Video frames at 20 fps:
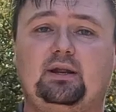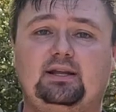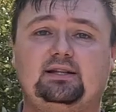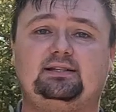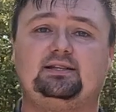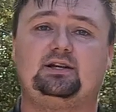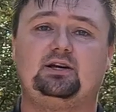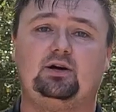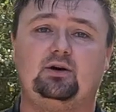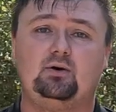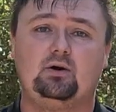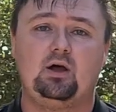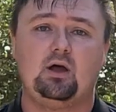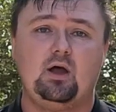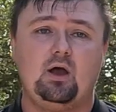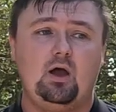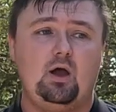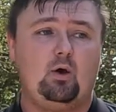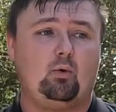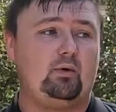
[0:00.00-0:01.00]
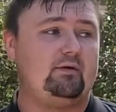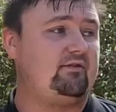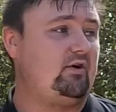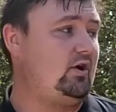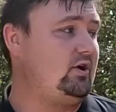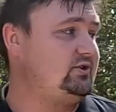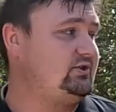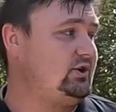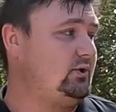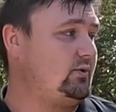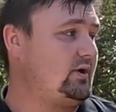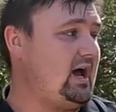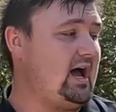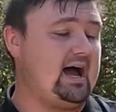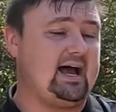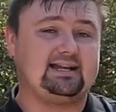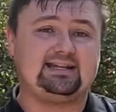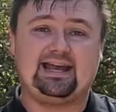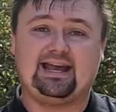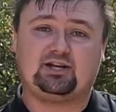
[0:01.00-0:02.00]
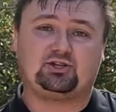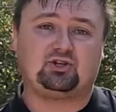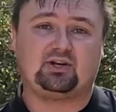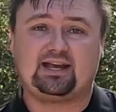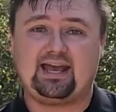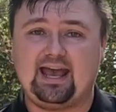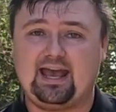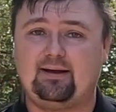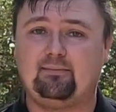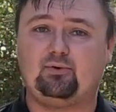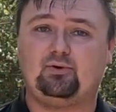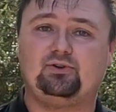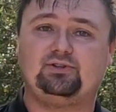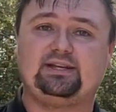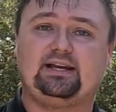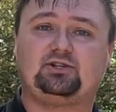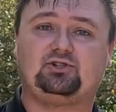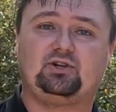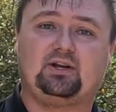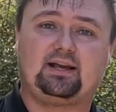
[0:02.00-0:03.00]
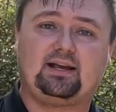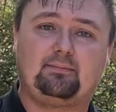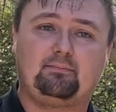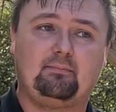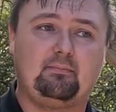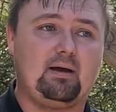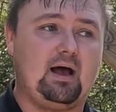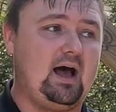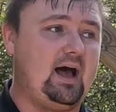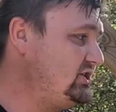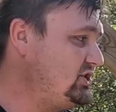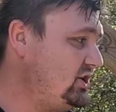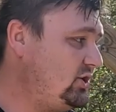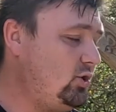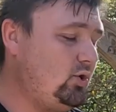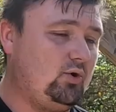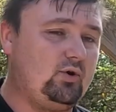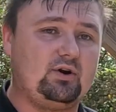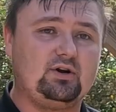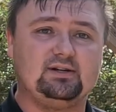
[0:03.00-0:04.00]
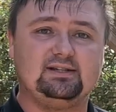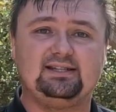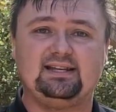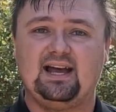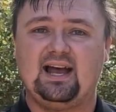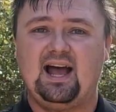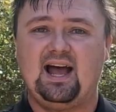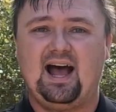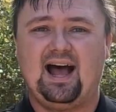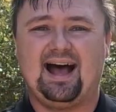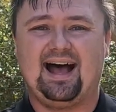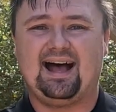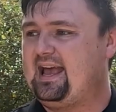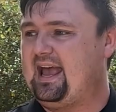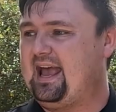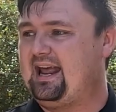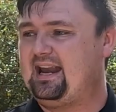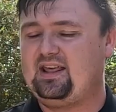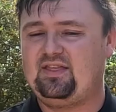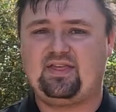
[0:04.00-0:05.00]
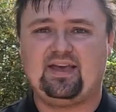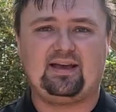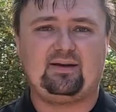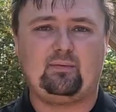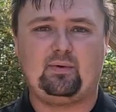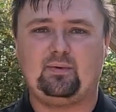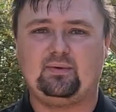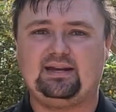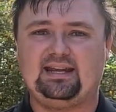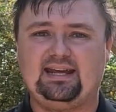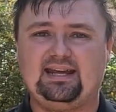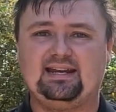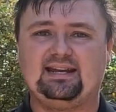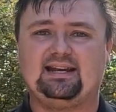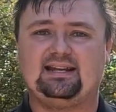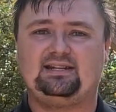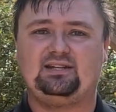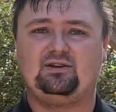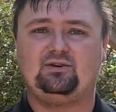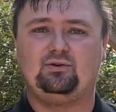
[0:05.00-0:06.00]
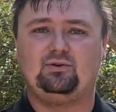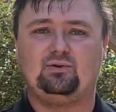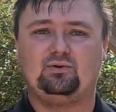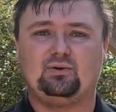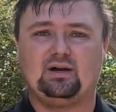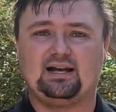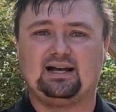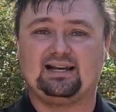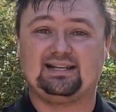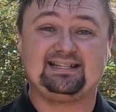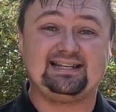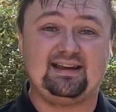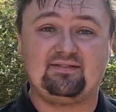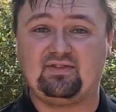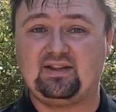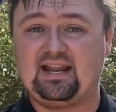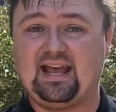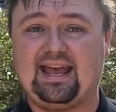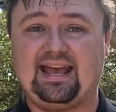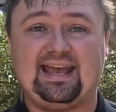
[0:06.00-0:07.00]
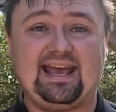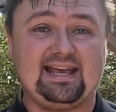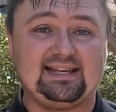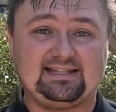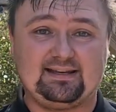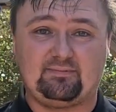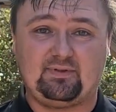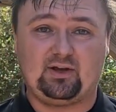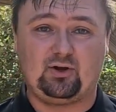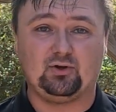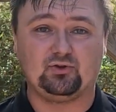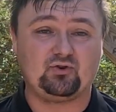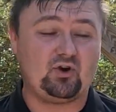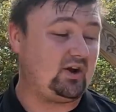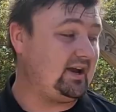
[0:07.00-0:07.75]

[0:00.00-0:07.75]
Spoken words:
minutes ago, we've also got extra cables, extra extension cords, anything we would need to save the day in case something goes